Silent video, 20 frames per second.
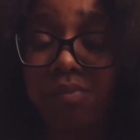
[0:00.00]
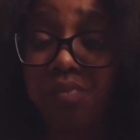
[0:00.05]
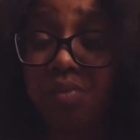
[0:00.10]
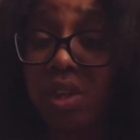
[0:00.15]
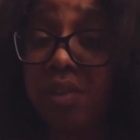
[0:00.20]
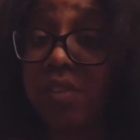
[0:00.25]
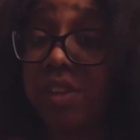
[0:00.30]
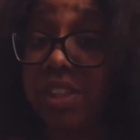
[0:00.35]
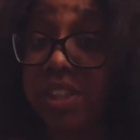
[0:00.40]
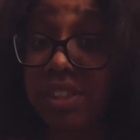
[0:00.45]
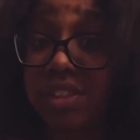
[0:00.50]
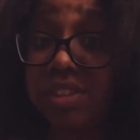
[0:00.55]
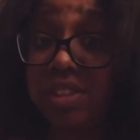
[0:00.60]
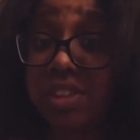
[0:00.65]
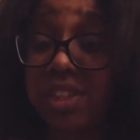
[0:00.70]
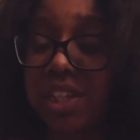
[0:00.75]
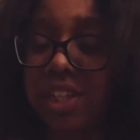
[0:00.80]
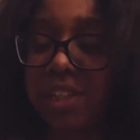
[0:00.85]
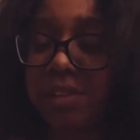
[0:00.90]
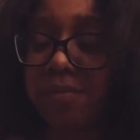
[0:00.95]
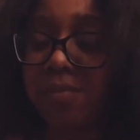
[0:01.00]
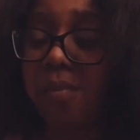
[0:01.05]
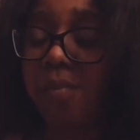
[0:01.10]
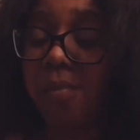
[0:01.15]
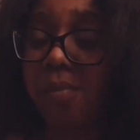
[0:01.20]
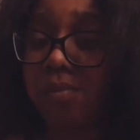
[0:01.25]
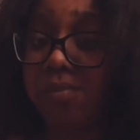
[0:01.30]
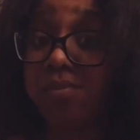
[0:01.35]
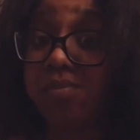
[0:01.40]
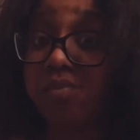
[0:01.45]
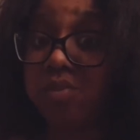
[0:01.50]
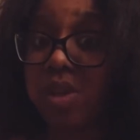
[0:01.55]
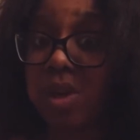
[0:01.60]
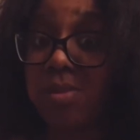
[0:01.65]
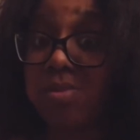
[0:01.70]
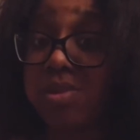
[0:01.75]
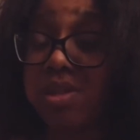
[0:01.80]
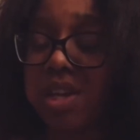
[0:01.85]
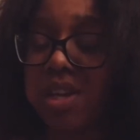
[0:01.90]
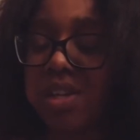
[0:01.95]
if I didn't say it,
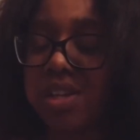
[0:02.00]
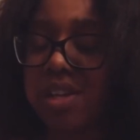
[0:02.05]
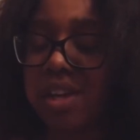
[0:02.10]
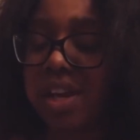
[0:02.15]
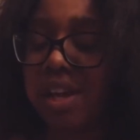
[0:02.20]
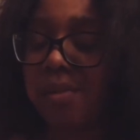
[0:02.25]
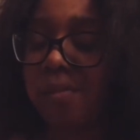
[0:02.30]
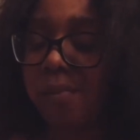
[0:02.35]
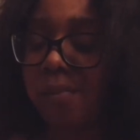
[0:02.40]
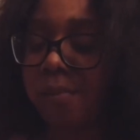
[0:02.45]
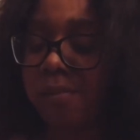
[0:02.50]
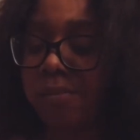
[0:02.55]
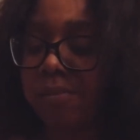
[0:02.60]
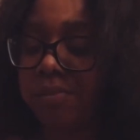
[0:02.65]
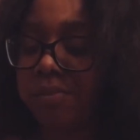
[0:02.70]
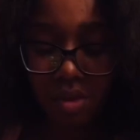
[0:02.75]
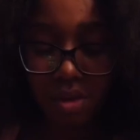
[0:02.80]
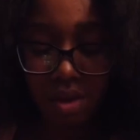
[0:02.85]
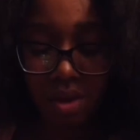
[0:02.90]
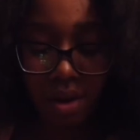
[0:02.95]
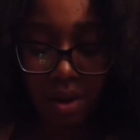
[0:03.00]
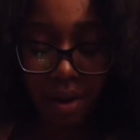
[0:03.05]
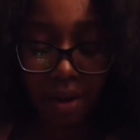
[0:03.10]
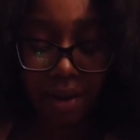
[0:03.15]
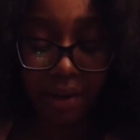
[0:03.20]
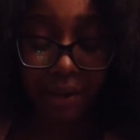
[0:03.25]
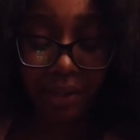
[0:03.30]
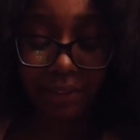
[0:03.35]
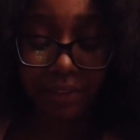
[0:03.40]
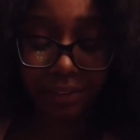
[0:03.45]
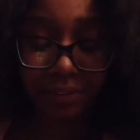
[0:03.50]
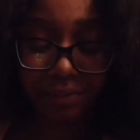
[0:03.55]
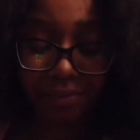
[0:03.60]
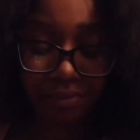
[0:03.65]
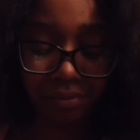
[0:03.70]
I'm saying it now. I